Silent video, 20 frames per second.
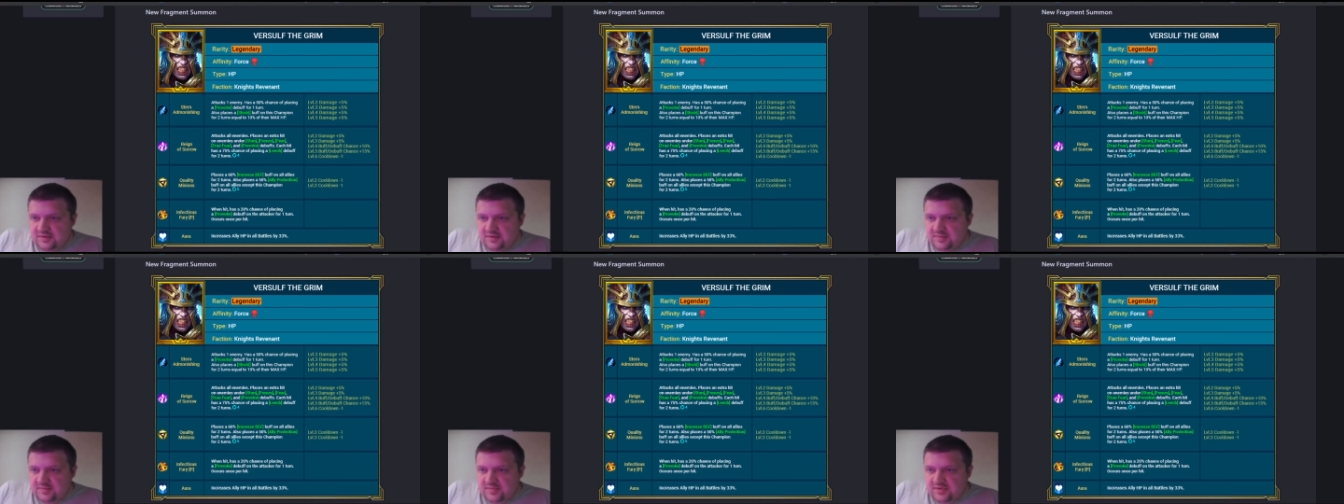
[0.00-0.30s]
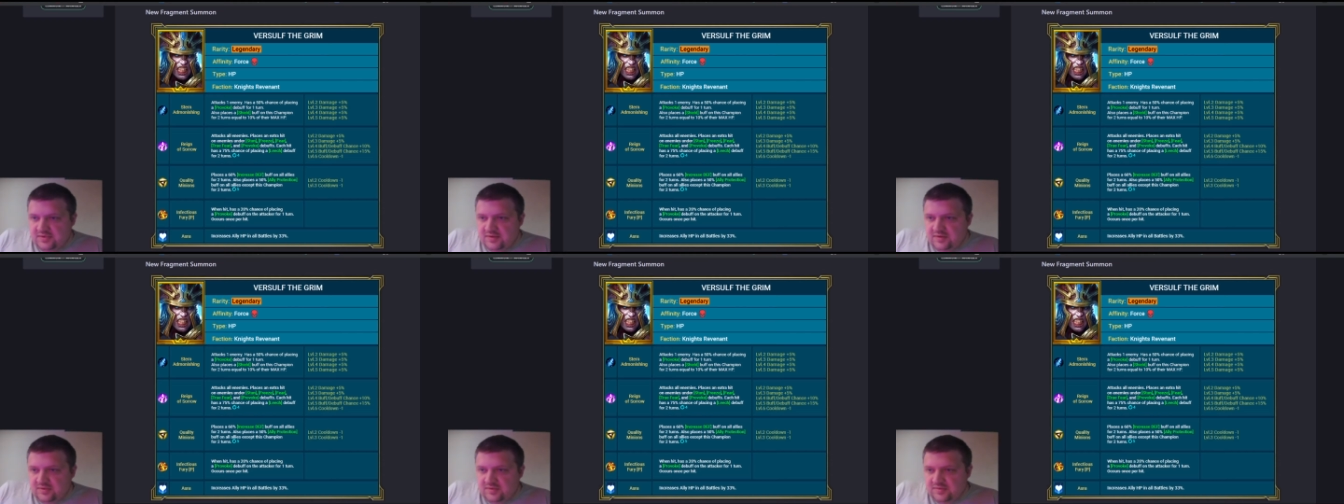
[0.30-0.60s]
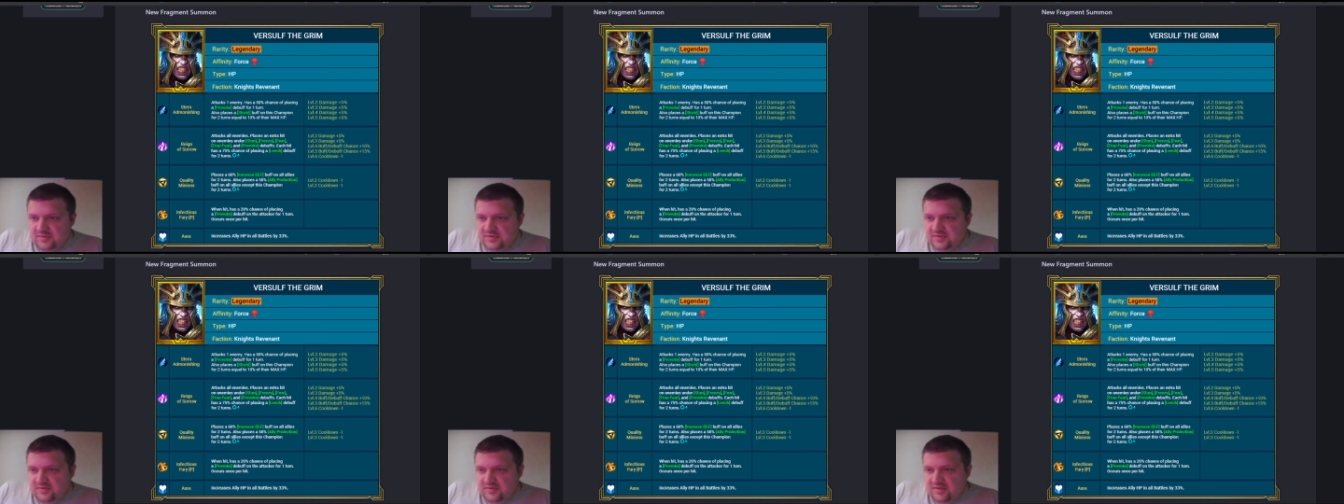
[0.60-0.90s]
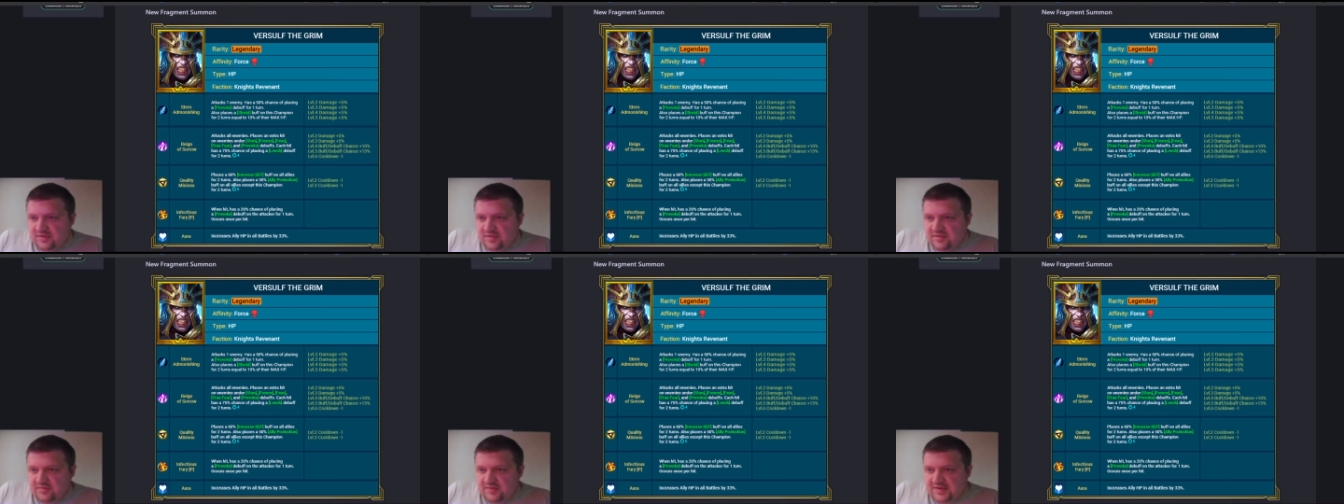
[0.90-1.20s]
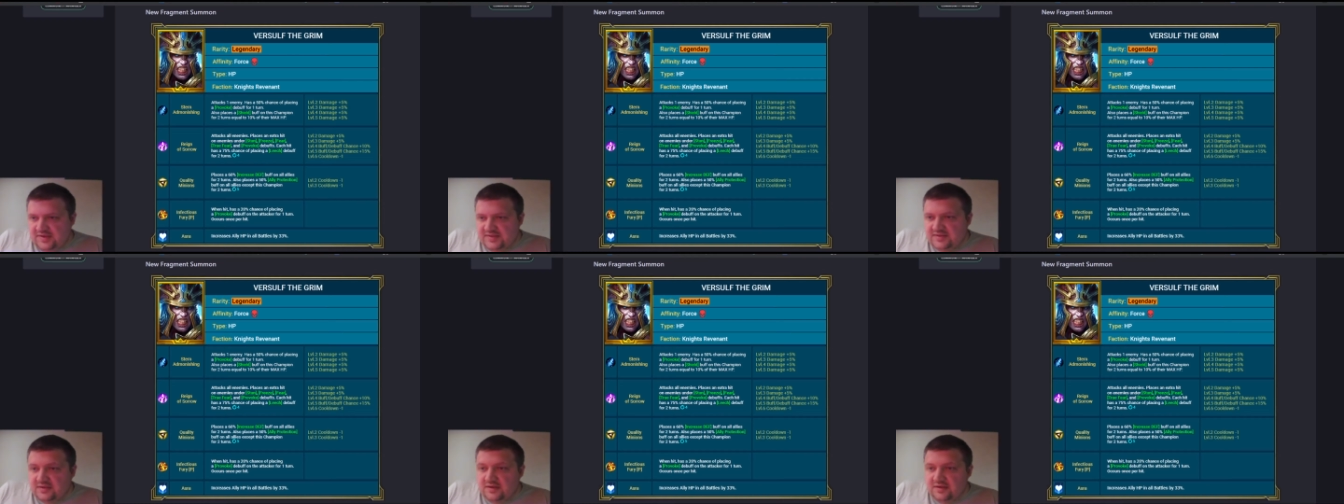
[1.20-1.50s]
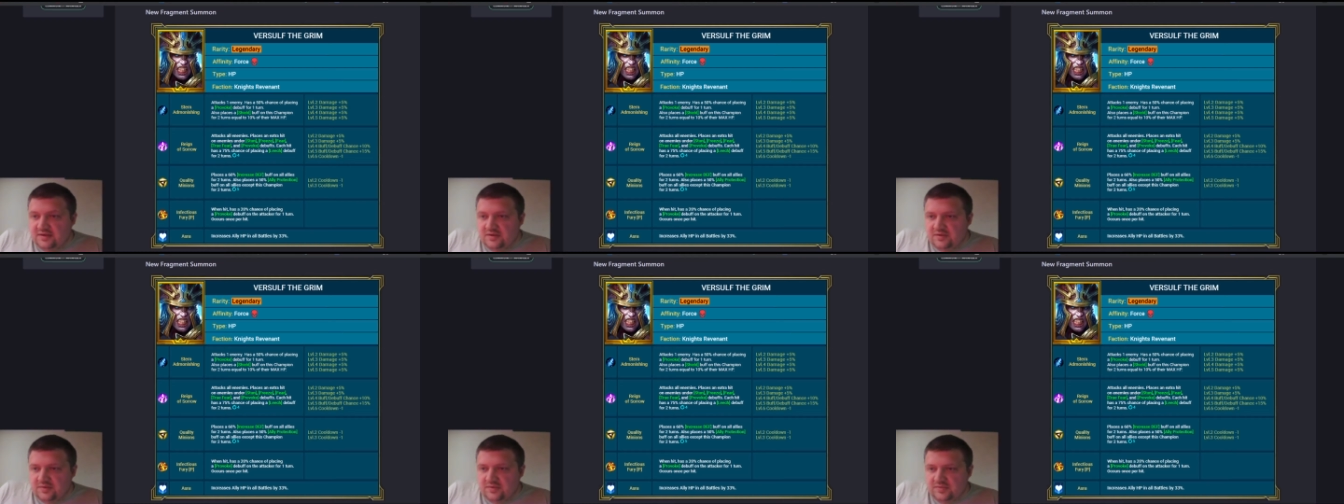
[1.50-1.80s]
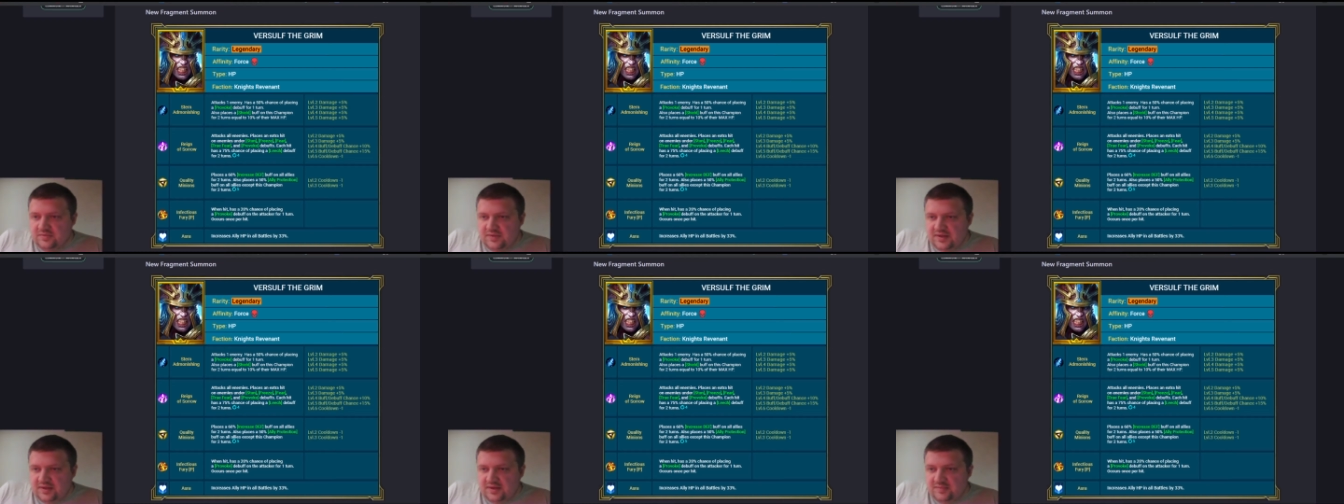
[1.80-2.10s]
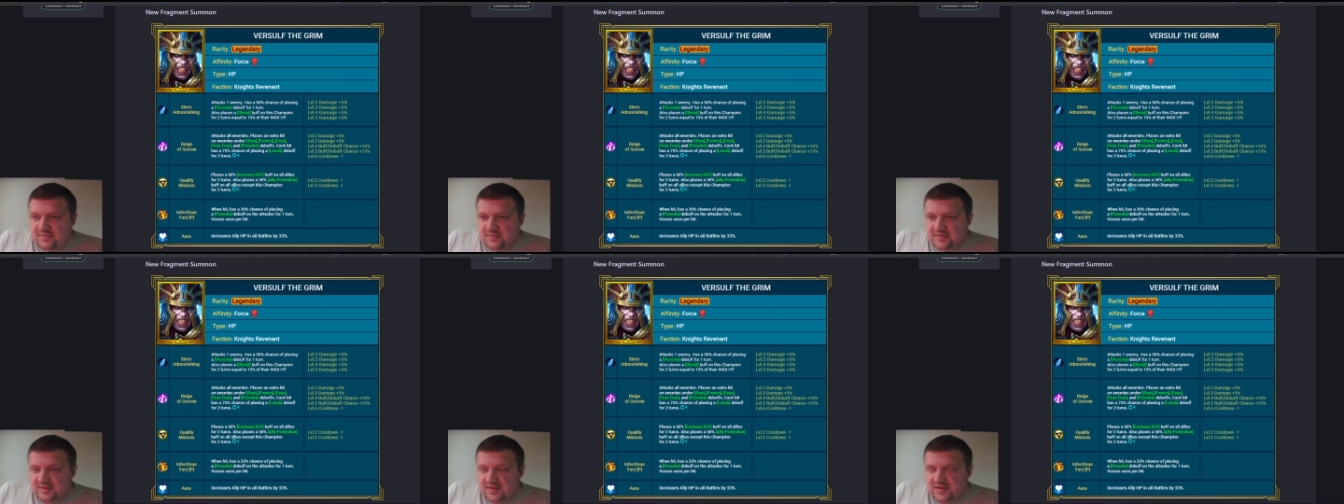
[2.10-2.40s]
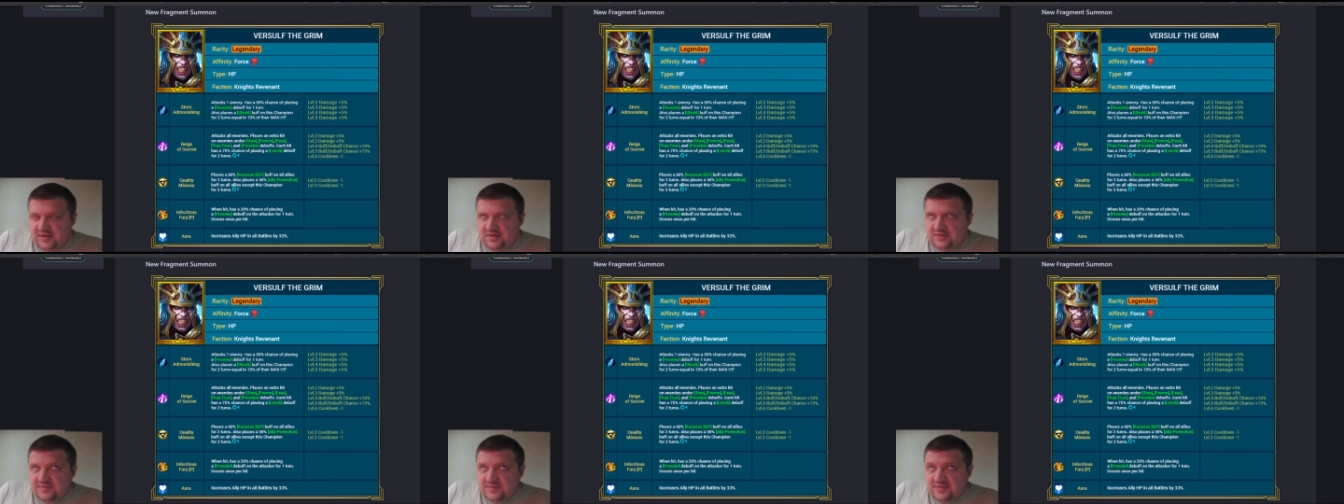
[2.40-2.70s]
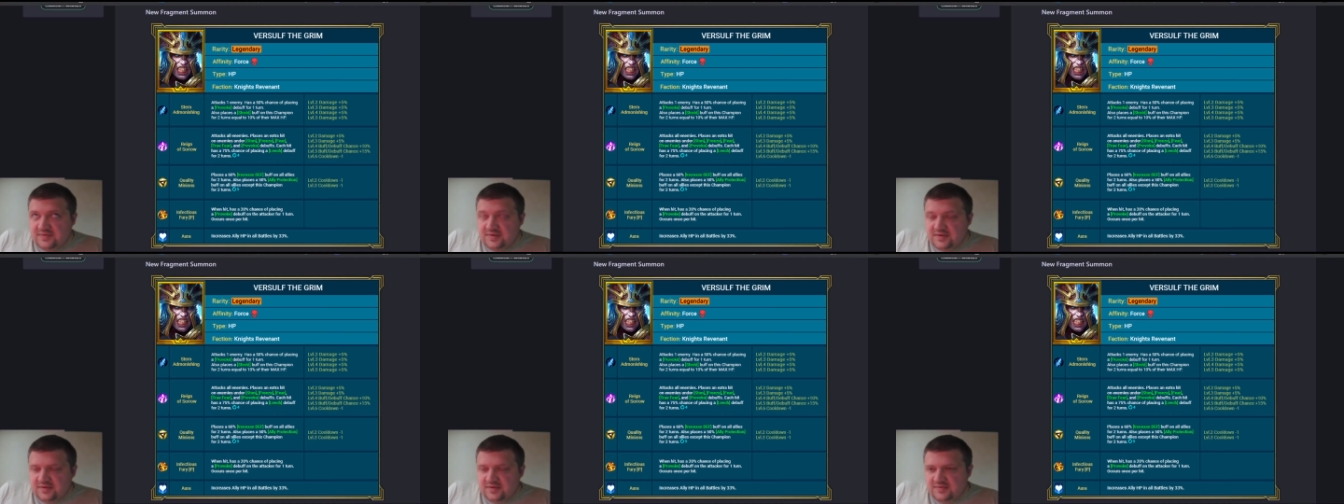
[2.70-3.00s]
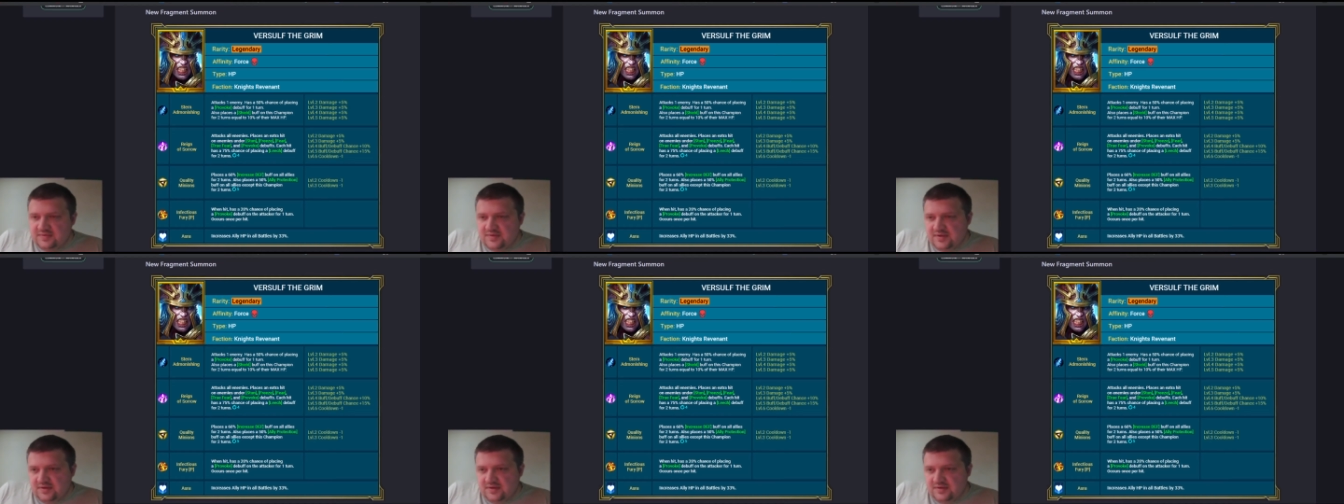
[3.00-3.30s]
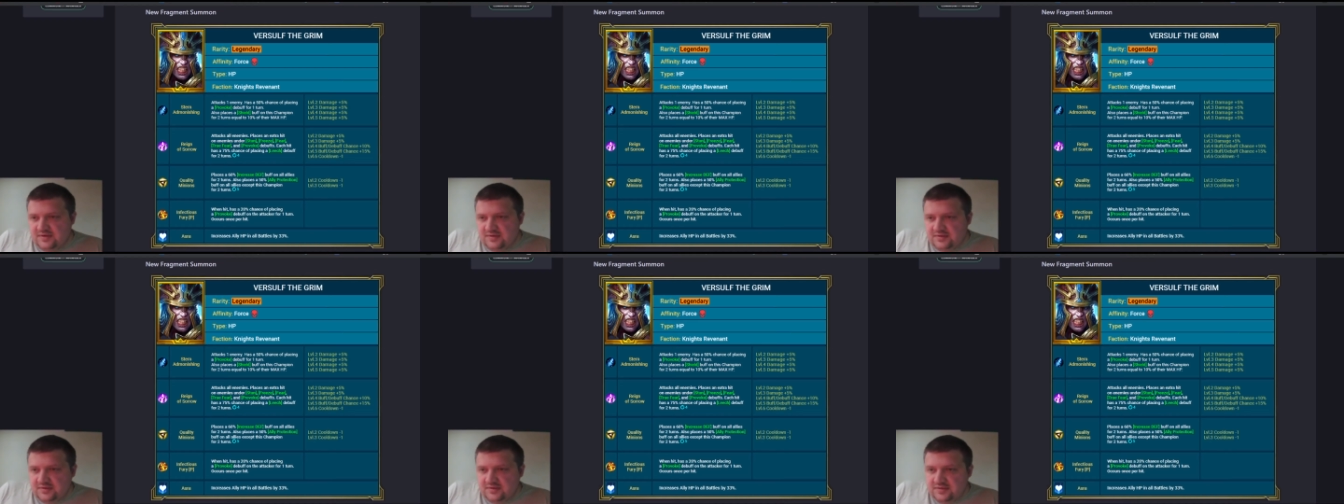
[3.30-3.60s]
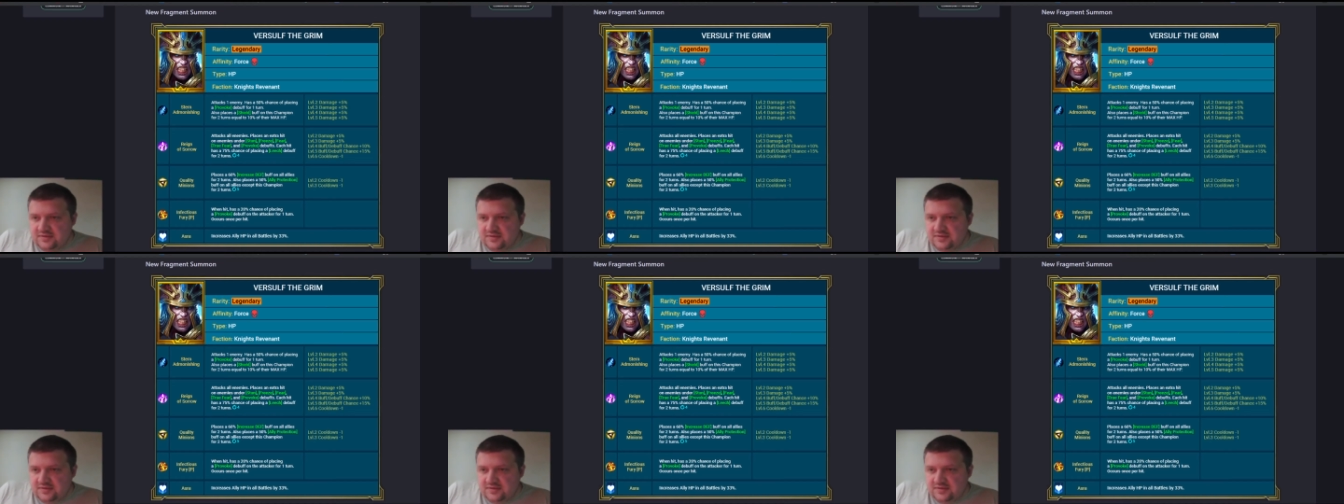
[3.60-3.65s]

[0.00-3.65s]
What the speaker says: It's on a 3-turn cooldown with Leech for 2 turns.